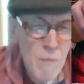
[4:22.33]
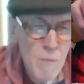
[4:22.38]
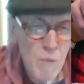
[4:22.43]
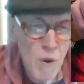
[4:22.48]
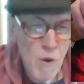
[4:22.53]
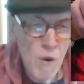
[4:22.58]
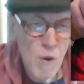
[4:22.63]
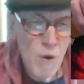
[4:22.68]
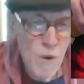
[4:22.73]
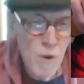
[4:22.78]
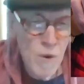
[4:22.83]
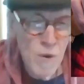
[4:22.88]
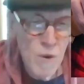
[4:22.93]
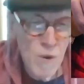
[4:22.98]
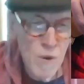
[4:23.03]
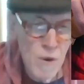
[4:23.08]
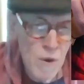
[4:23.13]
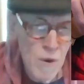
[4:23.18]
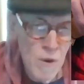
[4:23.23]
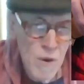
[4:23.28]
boy.
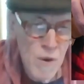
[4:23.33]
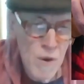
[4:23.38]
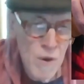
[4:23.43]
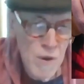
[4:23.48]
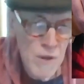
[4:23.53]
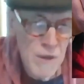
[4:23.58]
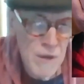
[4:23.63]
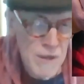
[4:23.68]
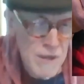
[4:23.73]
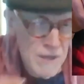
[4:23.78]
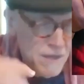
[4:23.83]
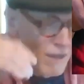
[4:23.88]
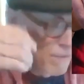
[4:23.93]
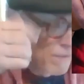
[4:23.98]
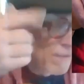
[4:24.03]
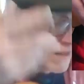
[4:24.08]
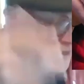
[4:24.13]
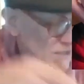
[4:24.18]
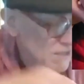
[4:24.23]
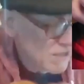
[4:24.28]

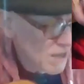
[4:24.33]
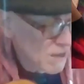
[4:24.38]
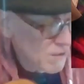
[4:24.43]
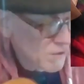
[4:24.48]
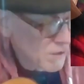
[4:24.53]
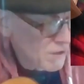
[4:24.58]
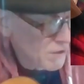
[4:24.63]
Keep that sound